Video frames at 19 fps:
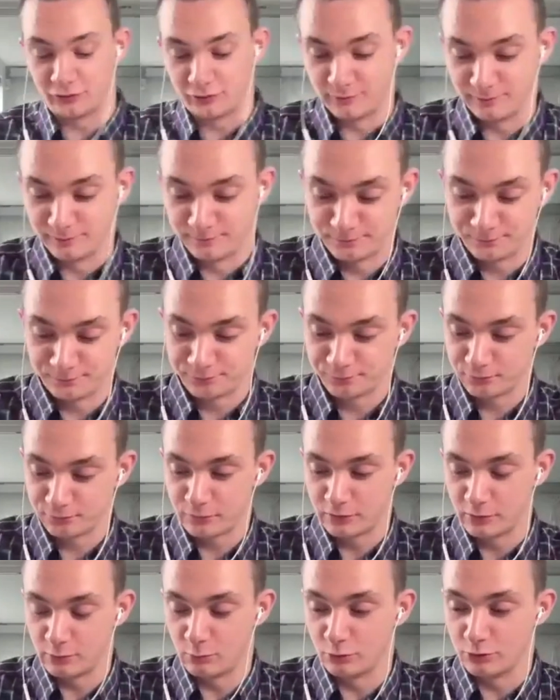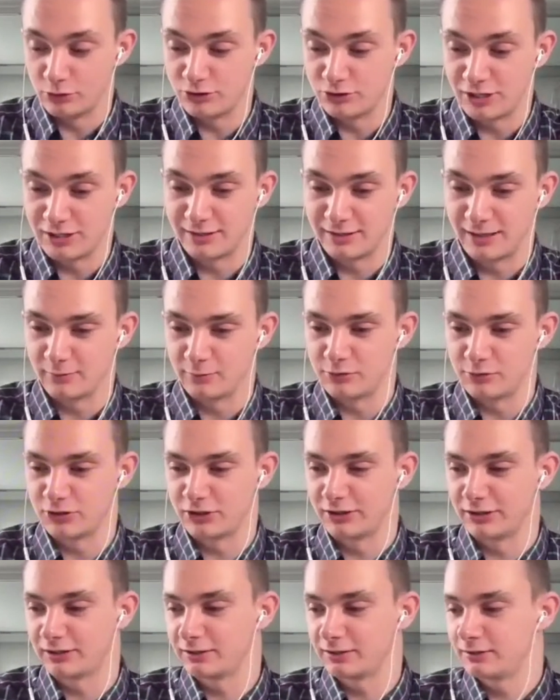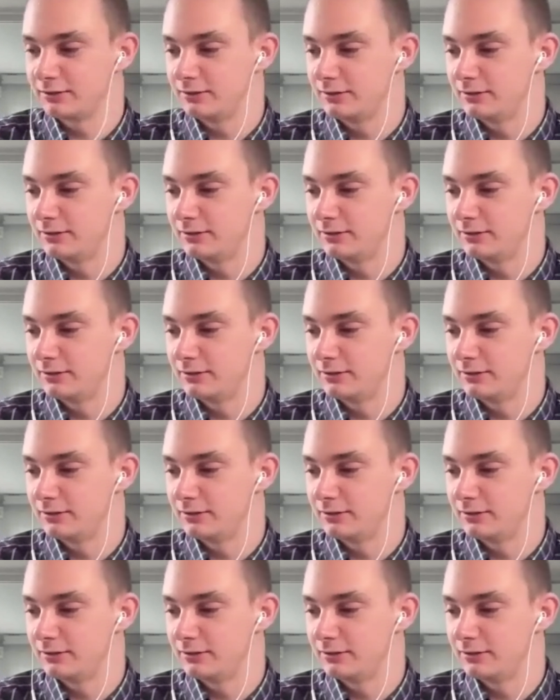from what you said there was like,